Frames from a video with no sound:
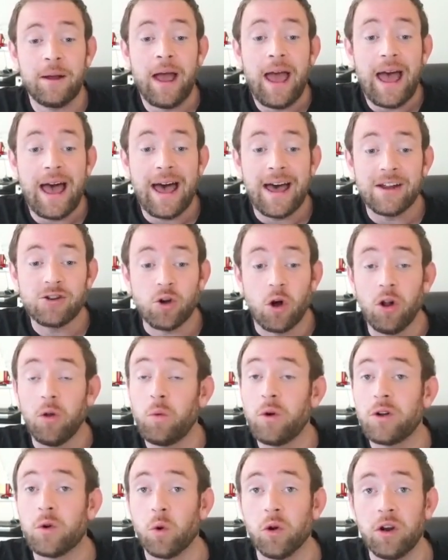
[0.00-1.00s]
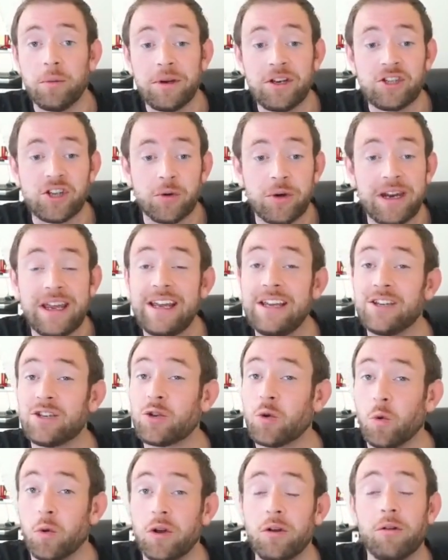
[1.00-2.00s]
And all we're going to be doing is
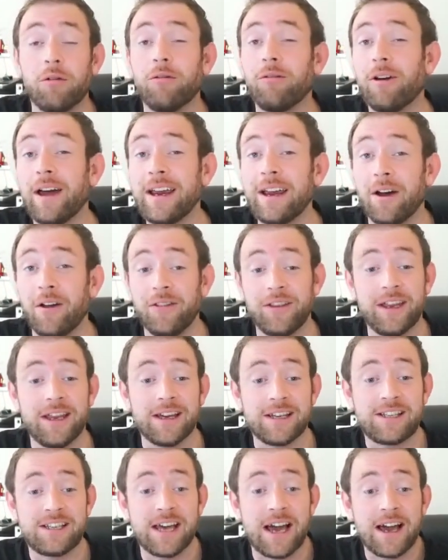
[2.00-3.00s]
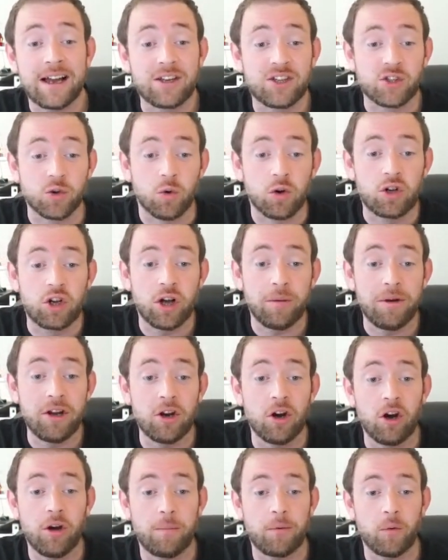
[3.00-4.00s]
going right on the attack. So coming
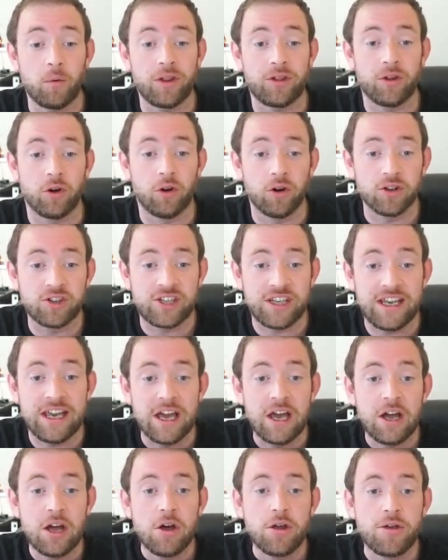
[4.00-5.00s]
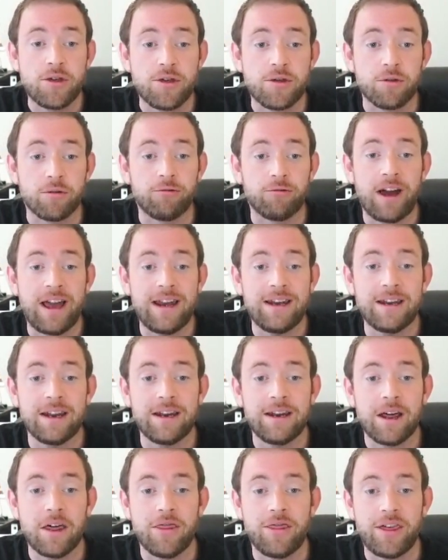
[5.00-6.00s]
up with the horsey,
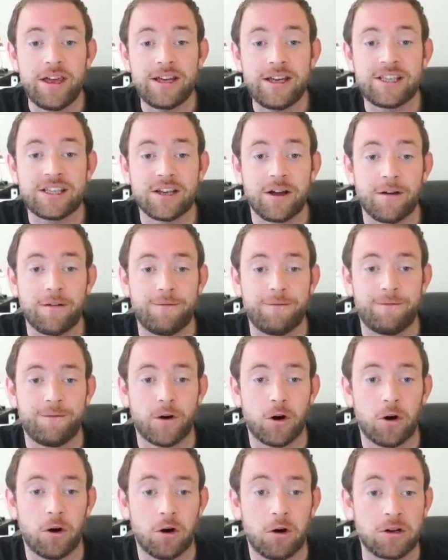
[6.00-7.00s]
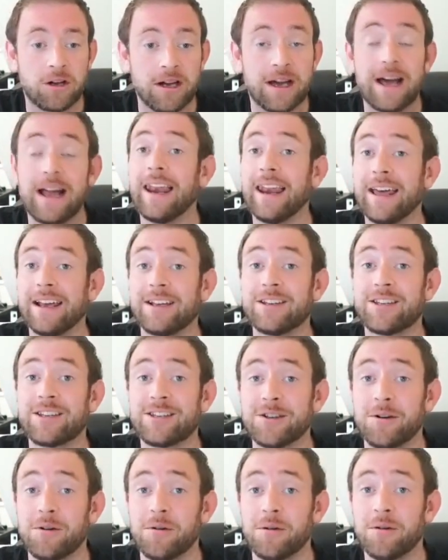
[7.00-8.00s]
threatening this fork, like
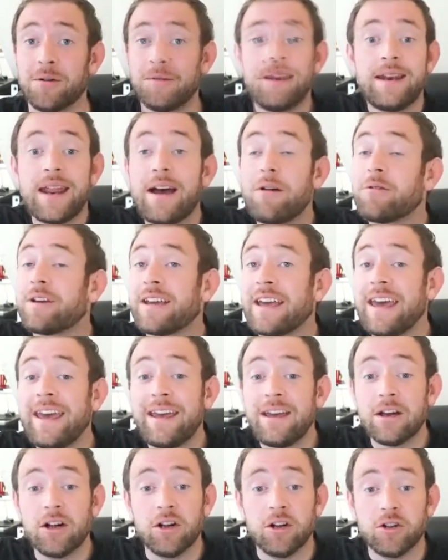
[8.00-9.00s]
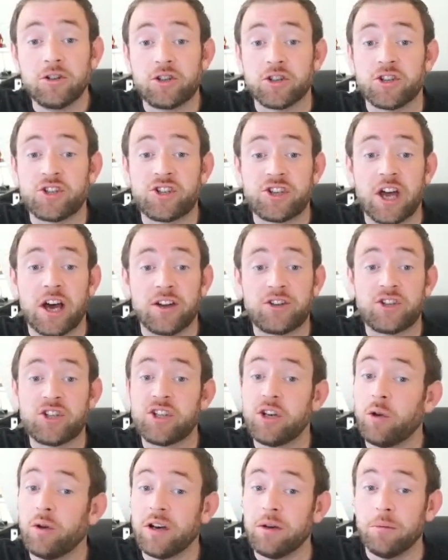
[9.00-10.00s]
so. Now, king will just start
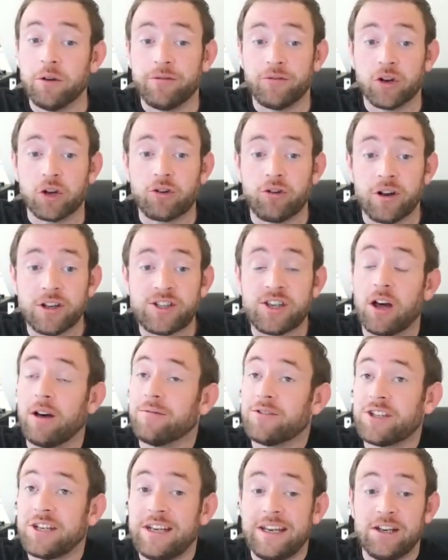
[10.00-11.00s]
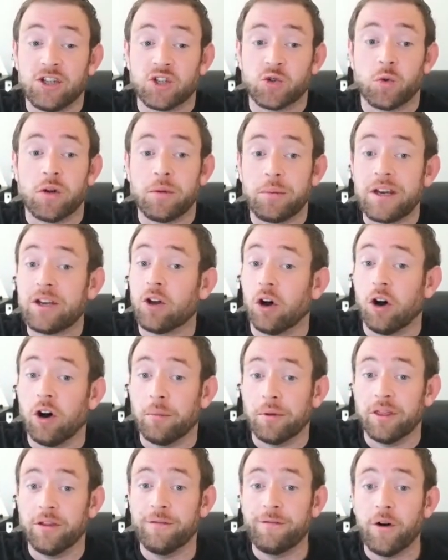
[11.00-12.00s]
slowly moving across. Obviously, he just want to be caught up
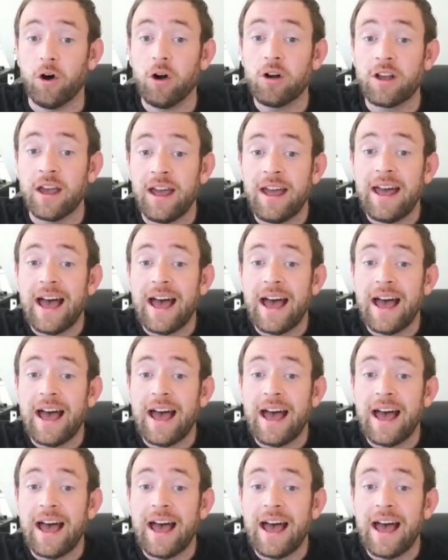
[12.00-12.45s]
in the fork.